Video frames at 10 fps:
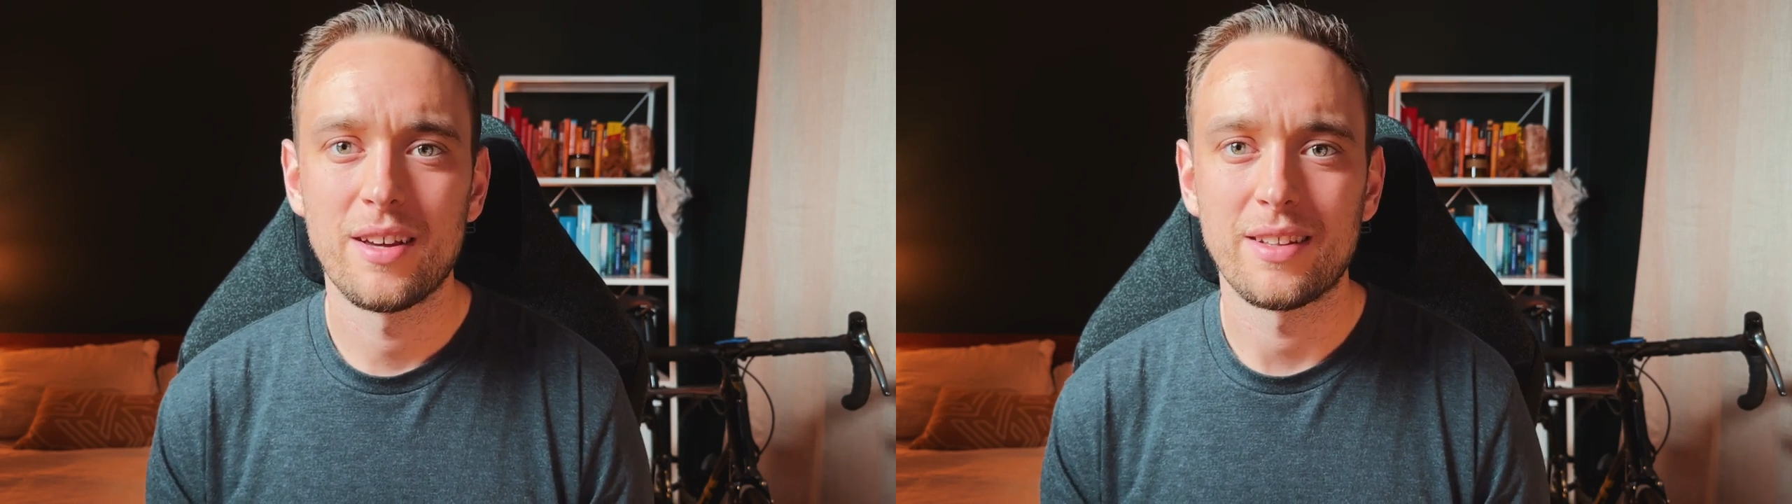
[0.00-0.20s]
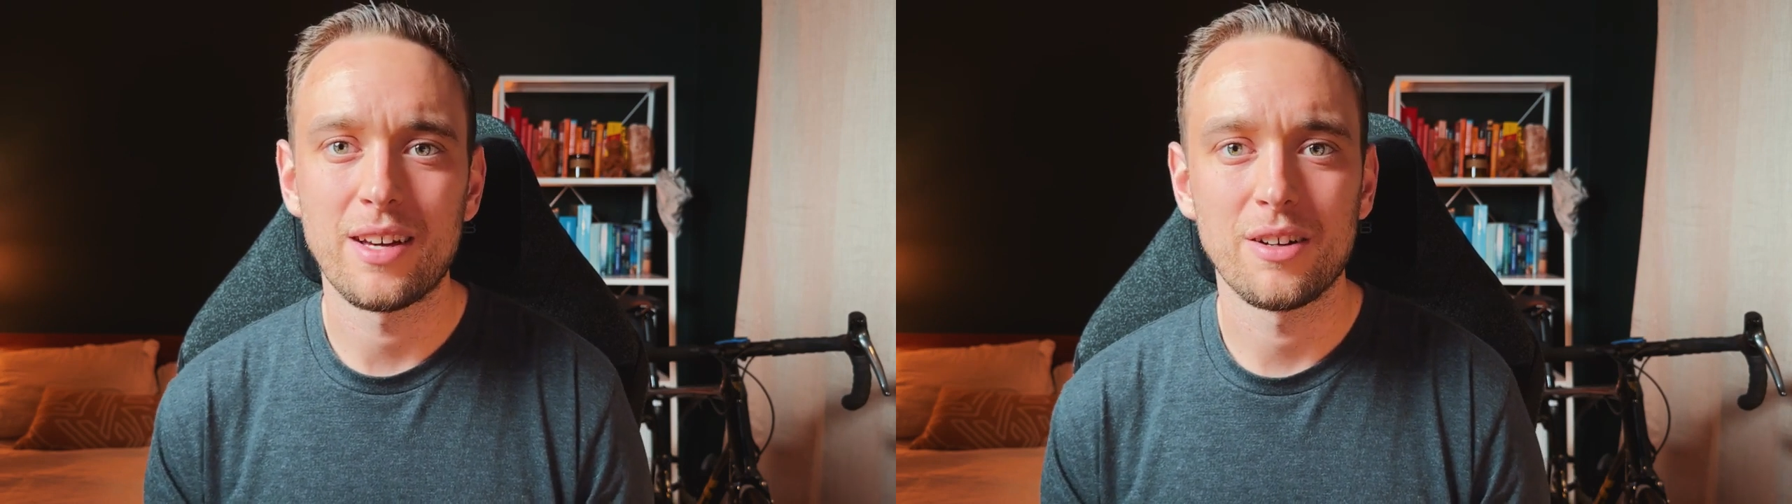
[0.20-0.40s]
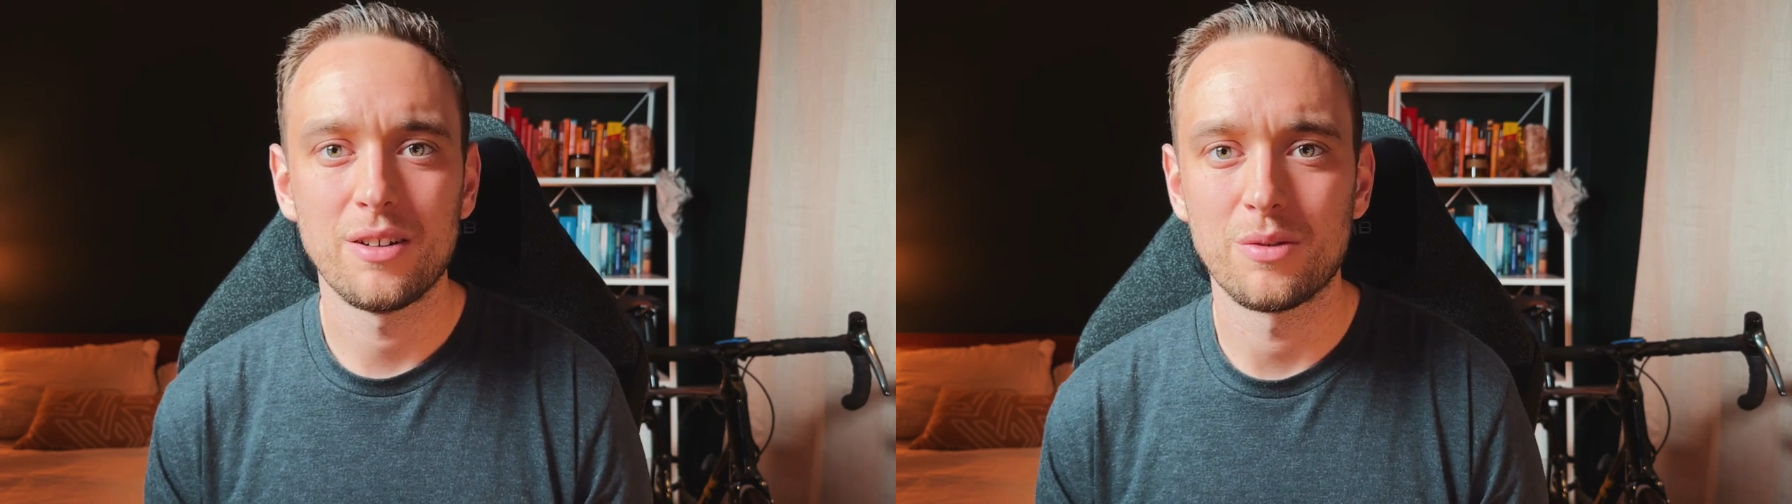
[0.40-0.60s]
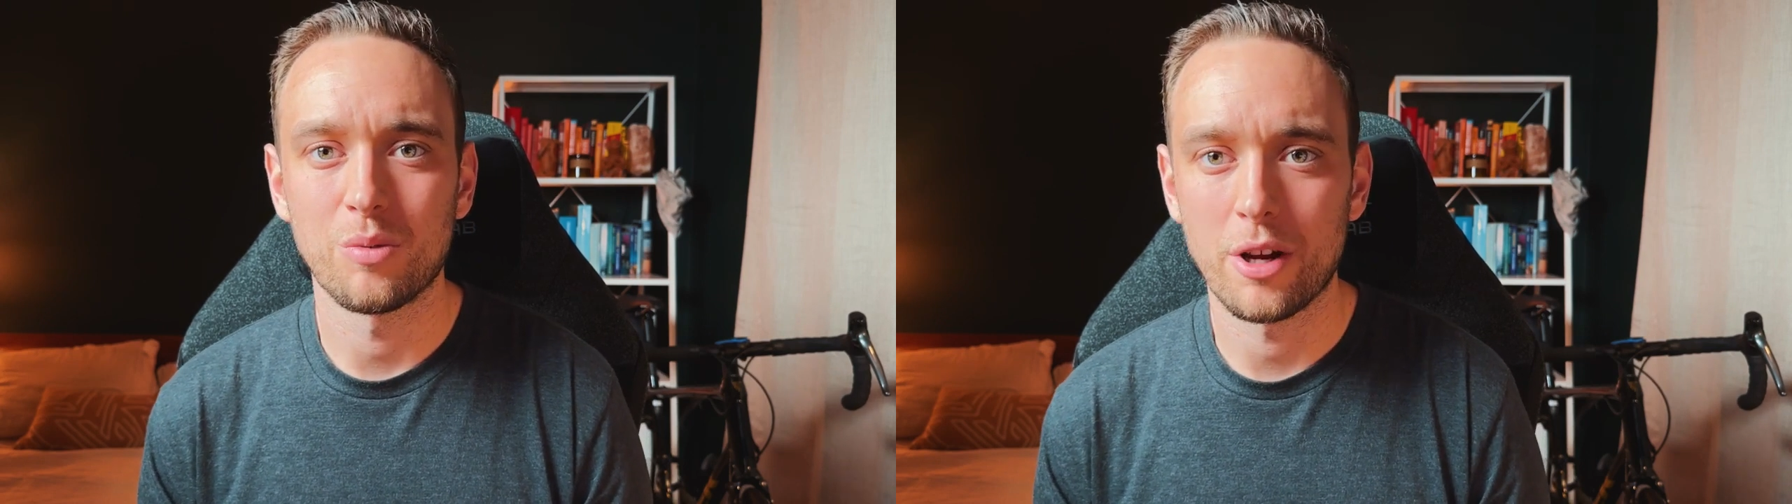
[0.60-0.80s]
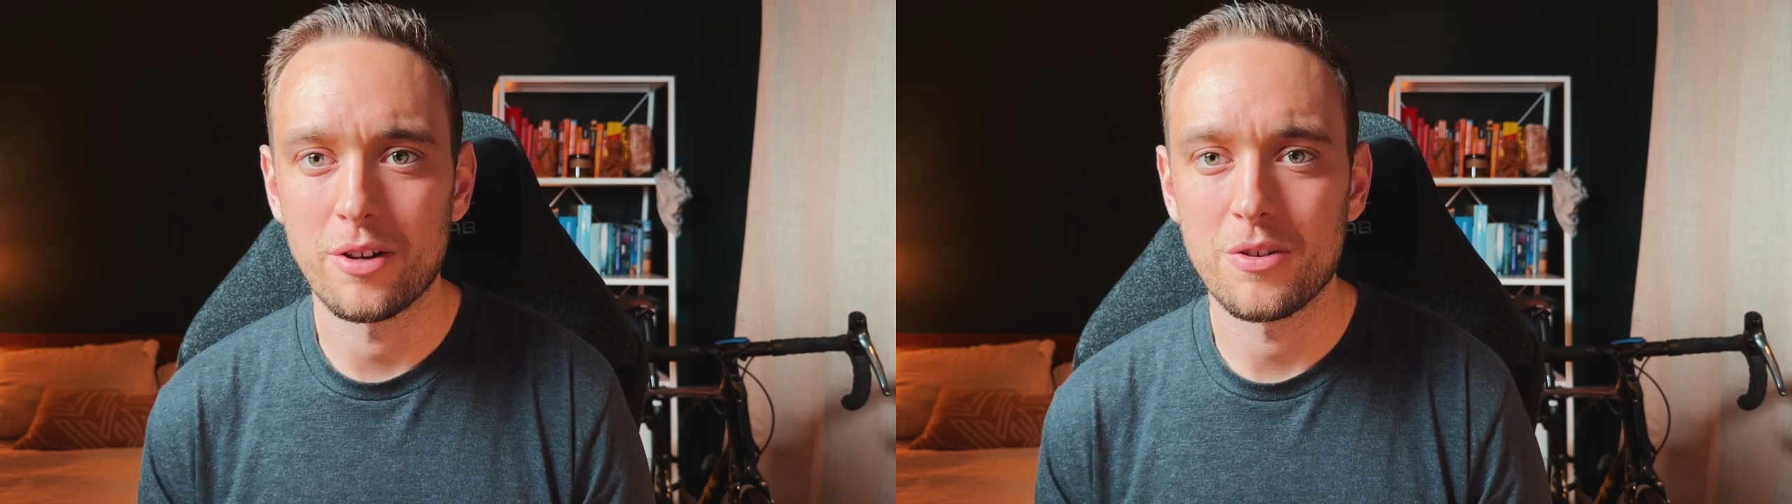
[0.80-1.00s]
not all
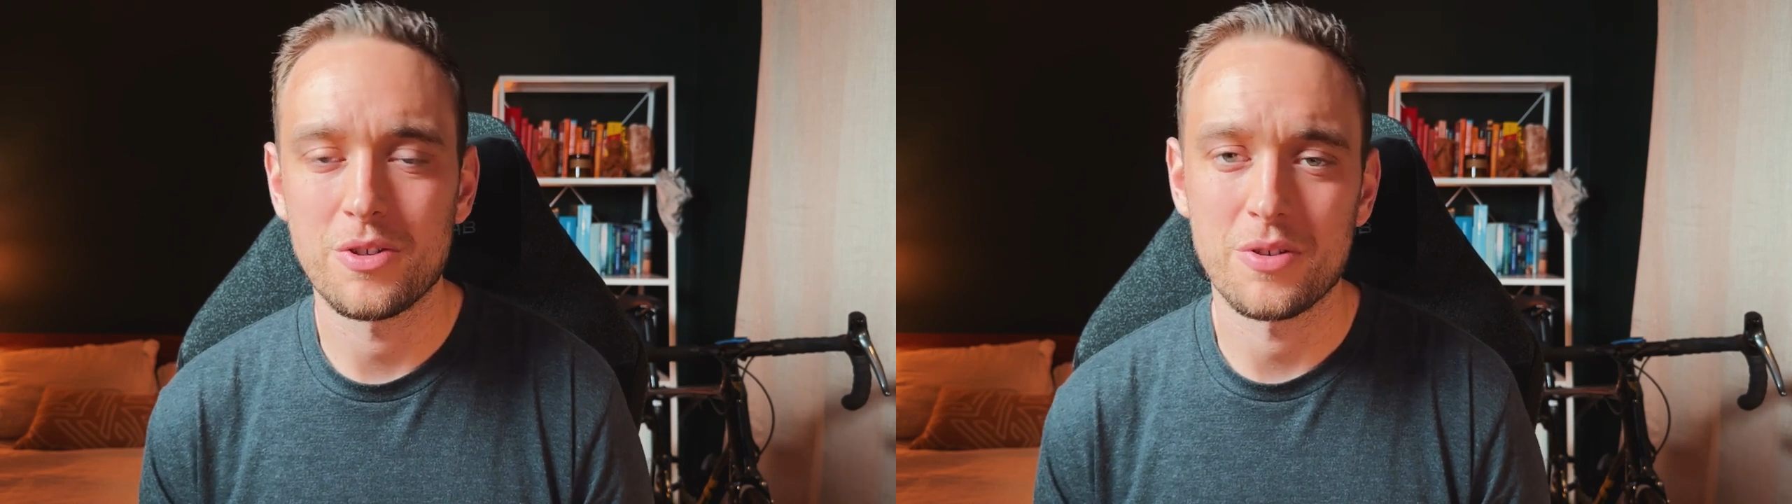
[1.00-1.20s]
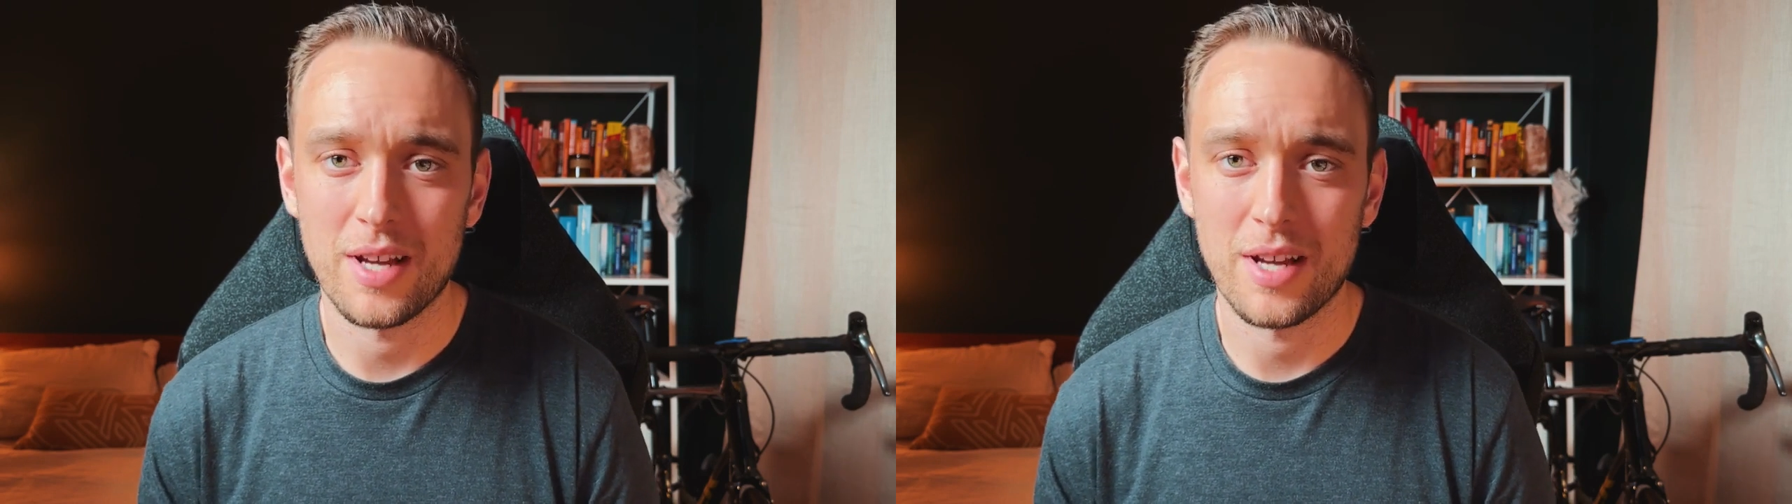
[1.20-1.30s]
runners or